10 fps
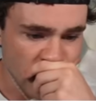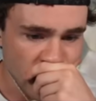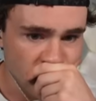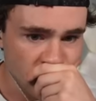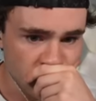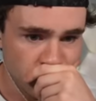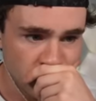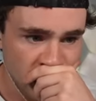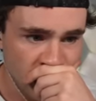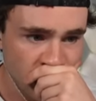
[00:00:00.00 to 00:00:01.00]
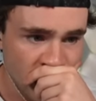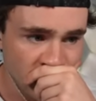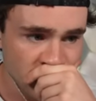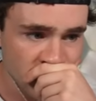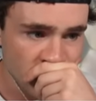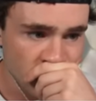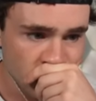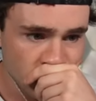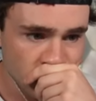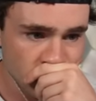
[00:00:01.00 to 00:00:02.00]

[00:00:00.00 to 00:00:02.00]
I could play Rodrigo.